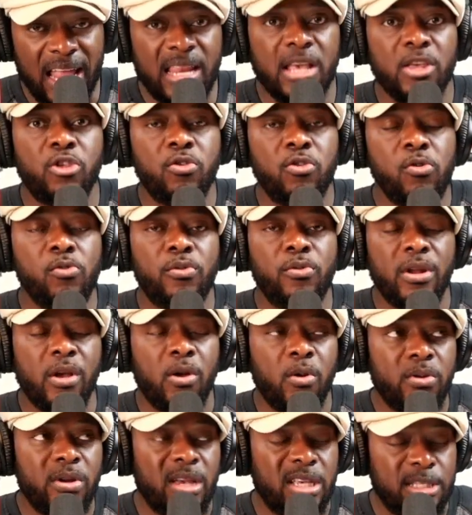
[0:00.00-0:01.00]
and their
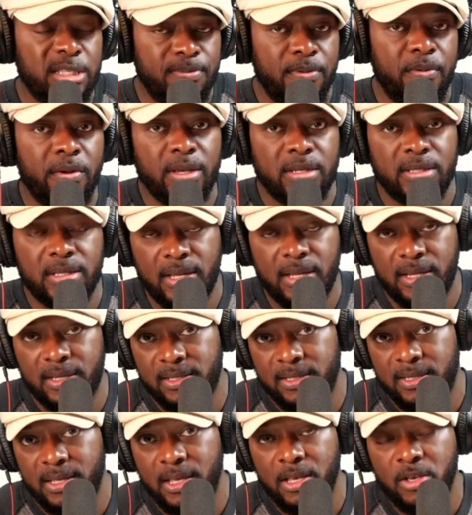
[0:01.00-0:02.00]
children are going to experience
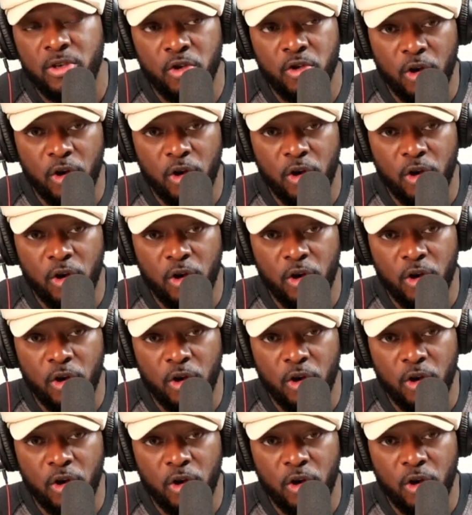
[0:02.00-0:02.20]
this.